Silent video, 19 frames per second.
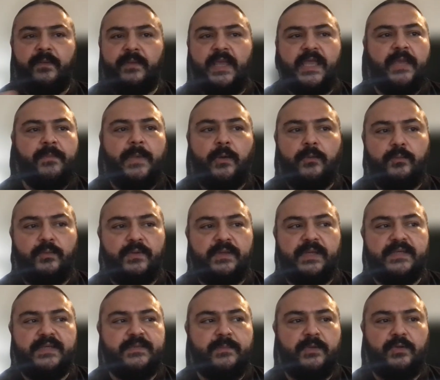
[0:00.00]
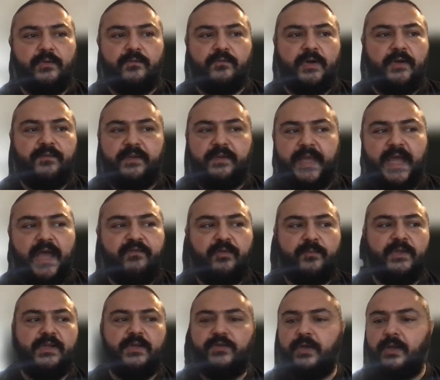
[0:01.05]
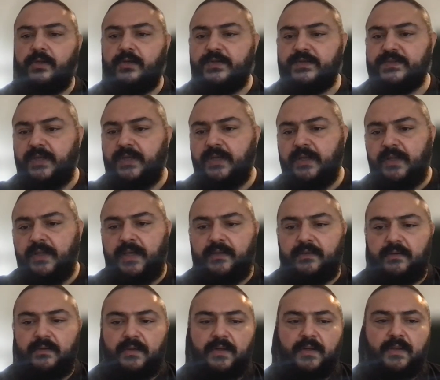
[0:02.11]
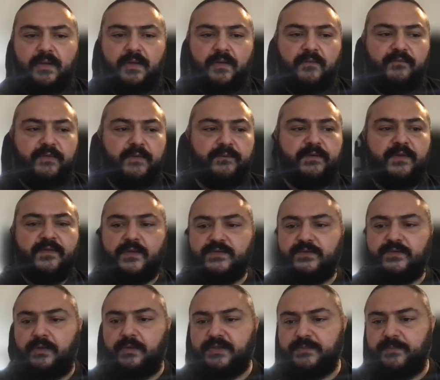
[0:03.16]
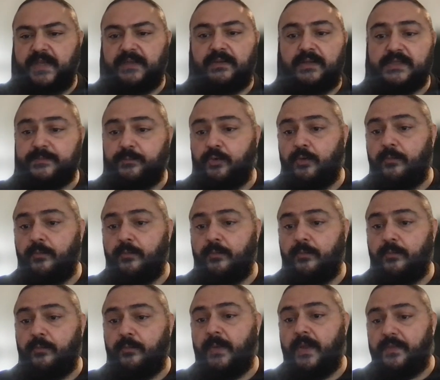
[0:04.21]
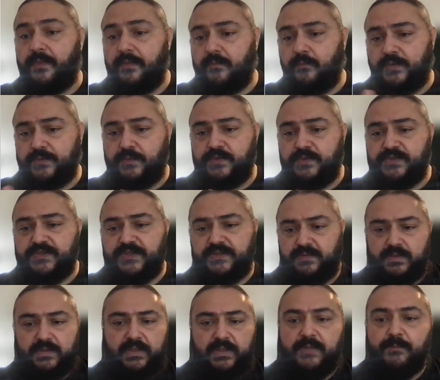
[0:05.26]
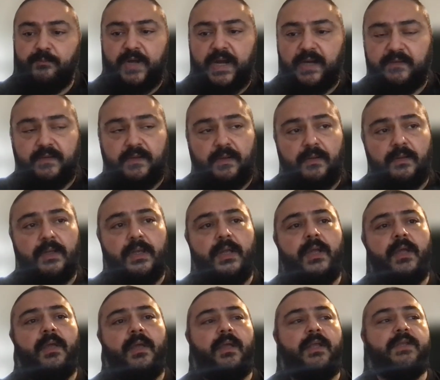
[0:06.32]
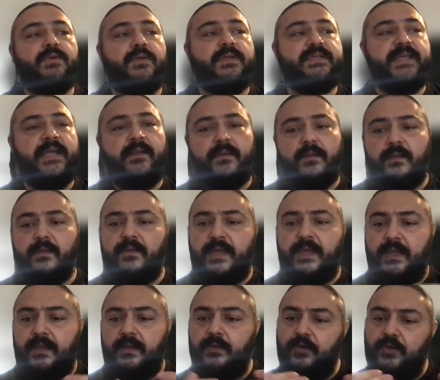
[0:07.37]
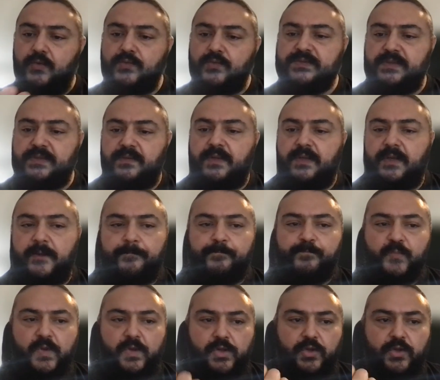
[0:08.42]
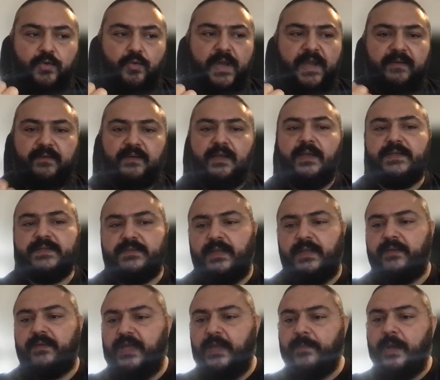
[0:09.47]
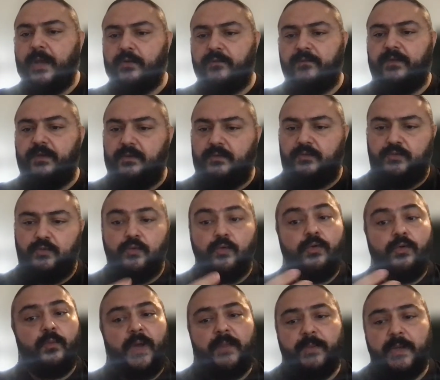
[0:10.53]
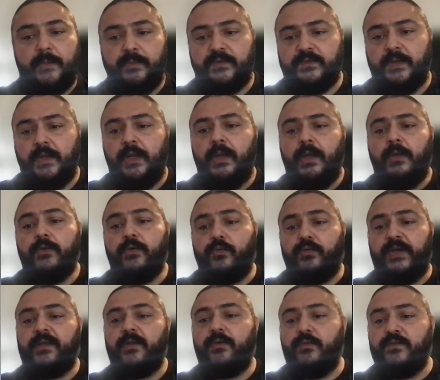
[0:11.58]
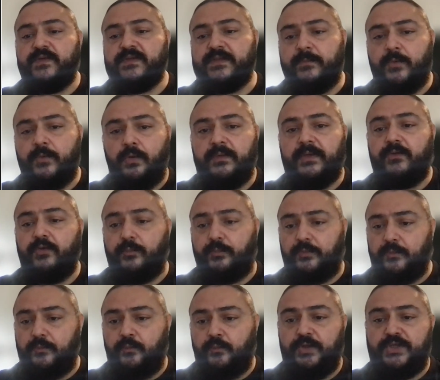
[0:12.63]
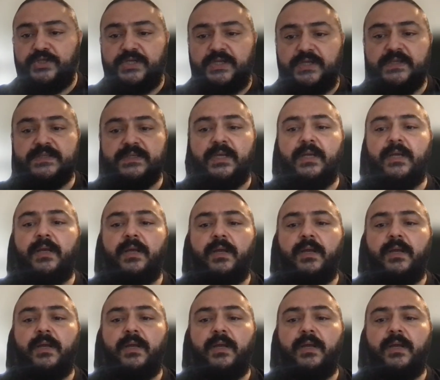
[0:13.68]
they came out with an estimate of roughly $500,000 and $50,000 maintenance per month, which was just impractical. And so instead, they used the new ideas that came out of the 2 Google white papers to create a new system called Hadoop, which is